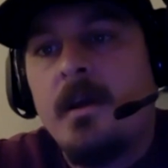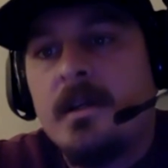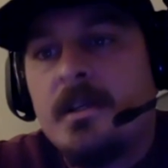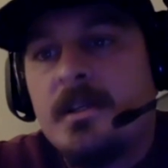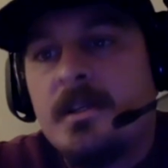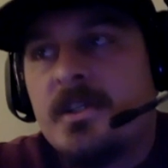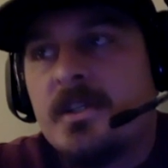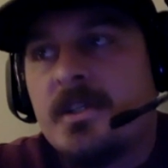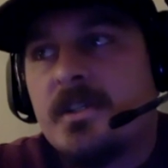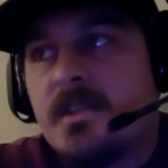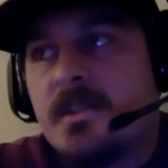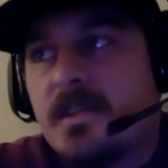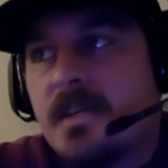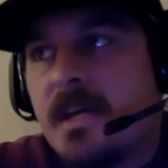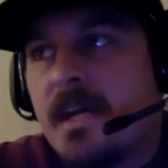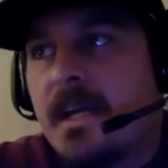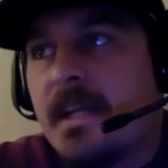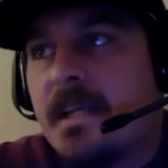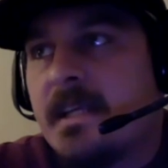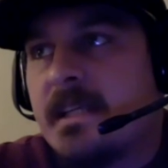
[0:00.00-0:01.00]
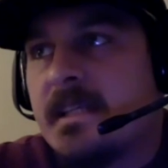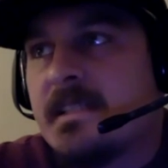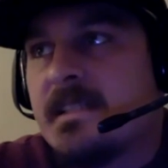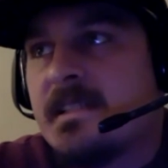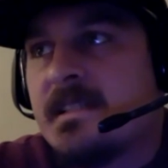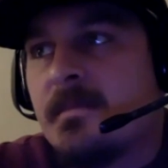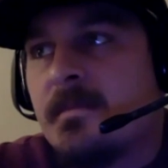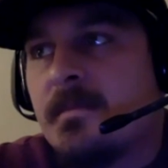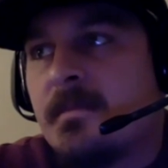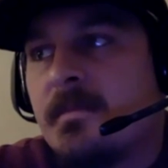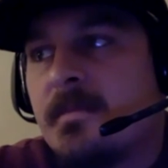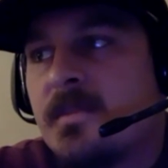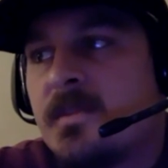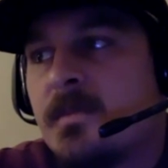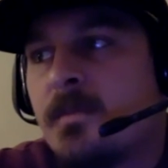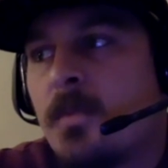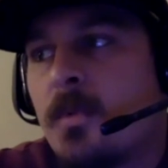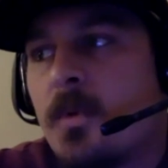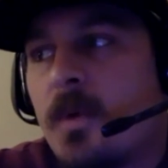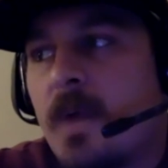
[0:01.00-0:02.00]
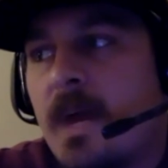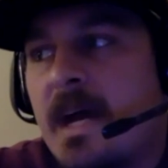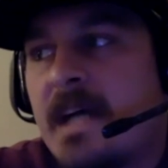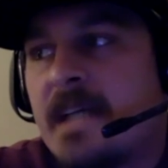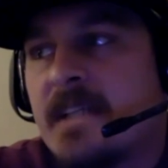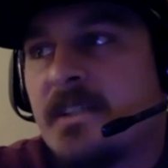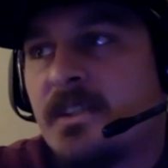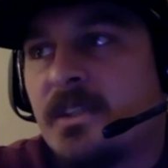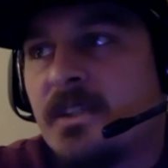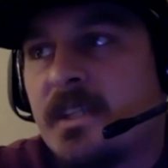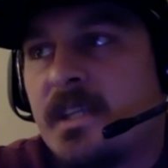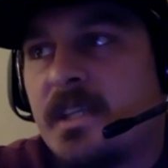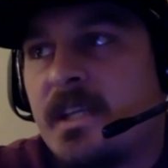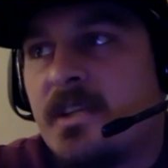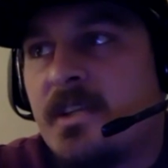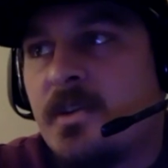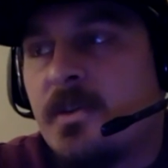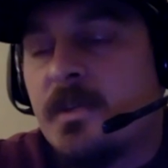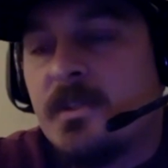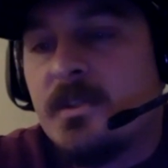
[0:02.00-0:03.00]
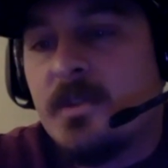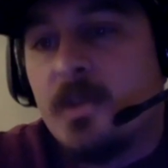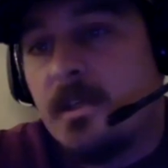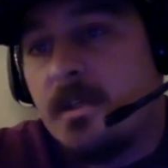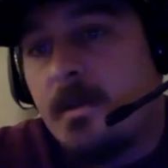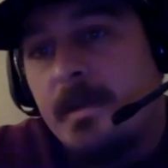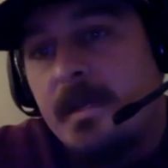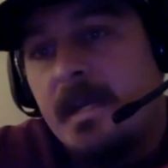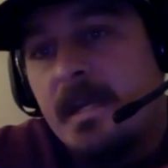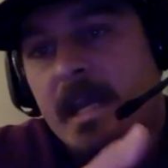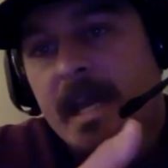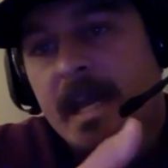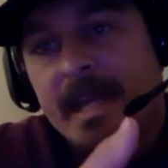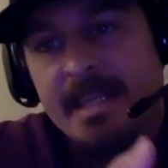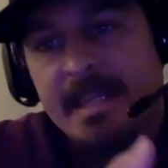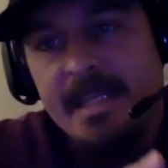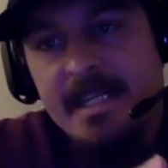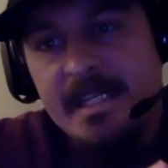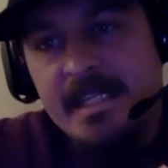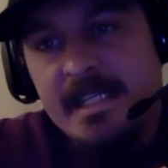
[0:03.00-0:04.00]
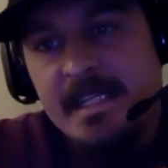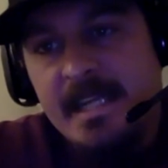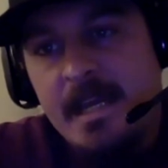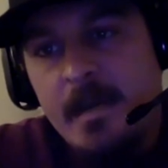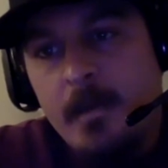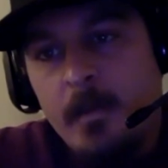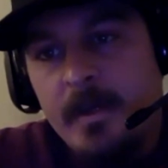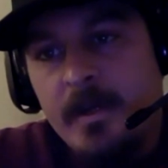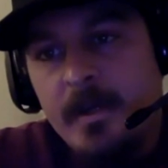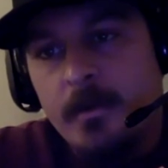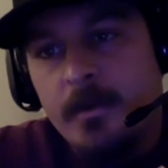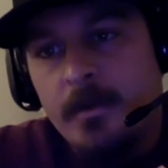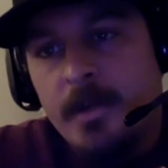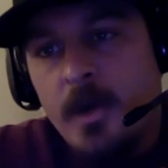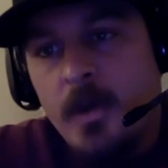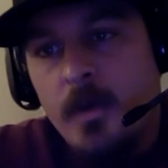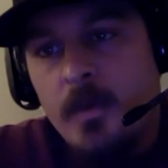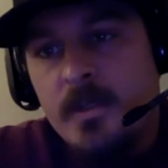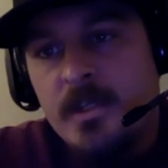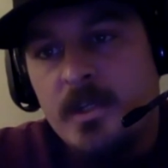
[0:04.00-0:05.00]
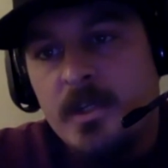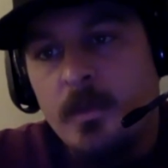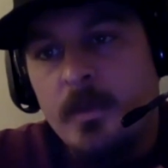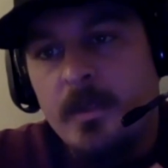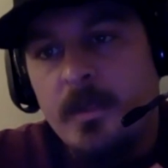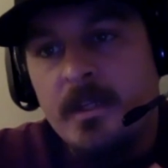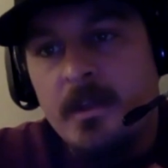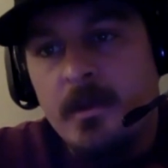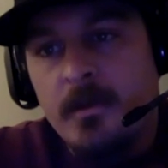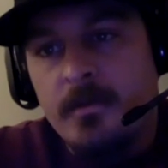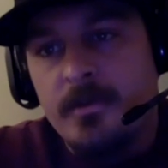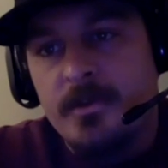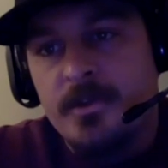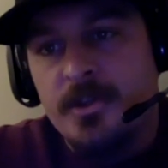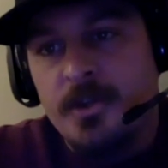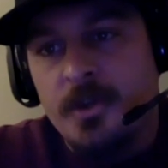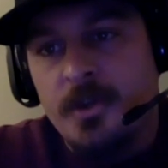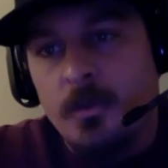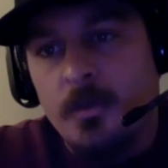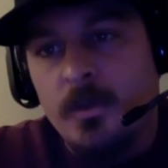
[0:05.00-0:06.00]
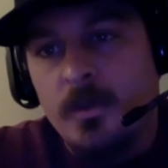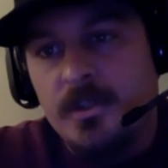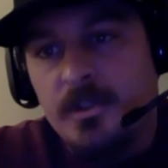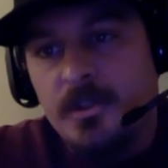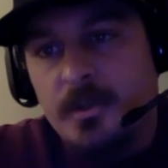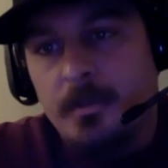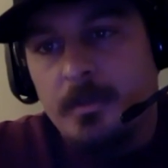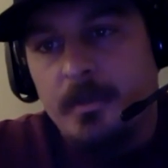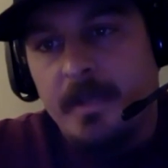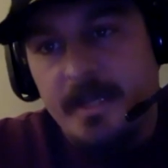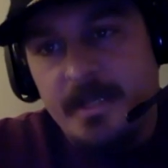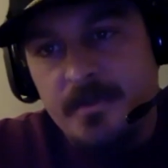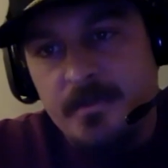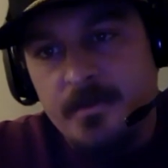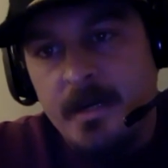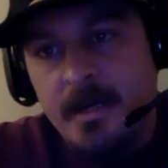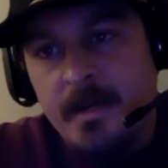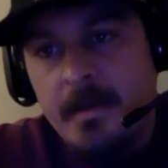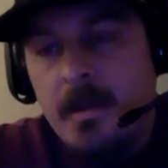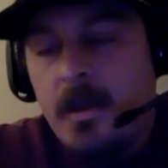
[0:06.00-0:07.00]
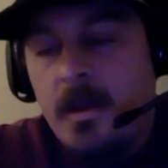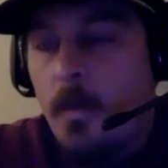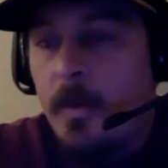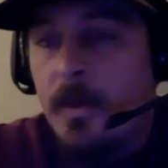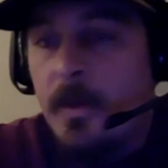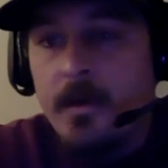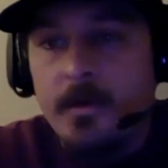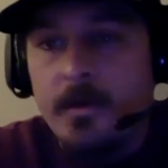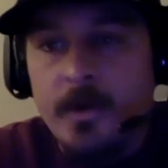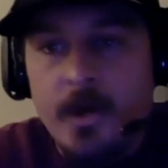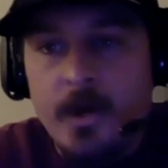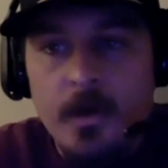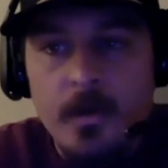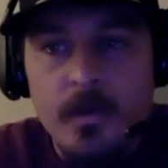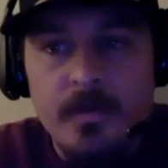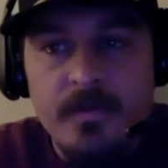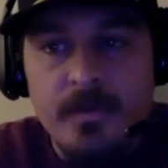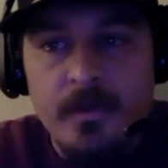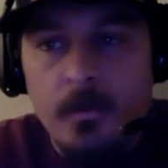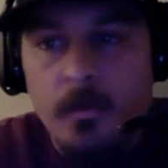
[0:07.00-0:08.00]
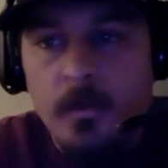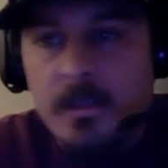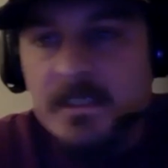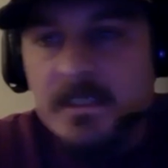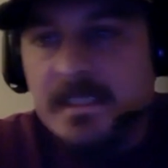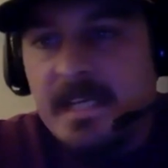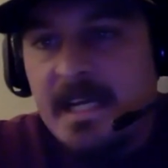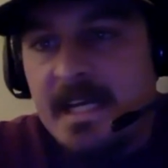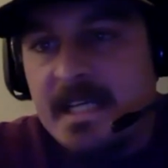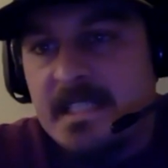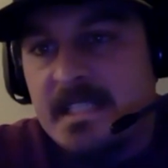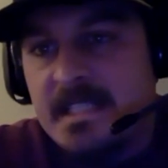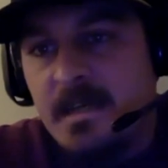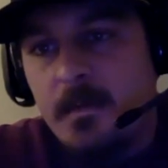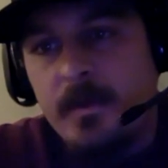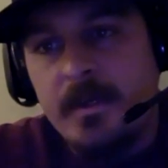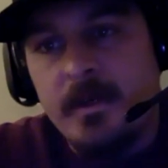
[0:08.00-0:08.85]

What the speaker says: just to kind of get some more eyes looked into it. So because I mean, at the end of the day, we don't know until we know for sure what took place, right? We don't know if there was an accident. We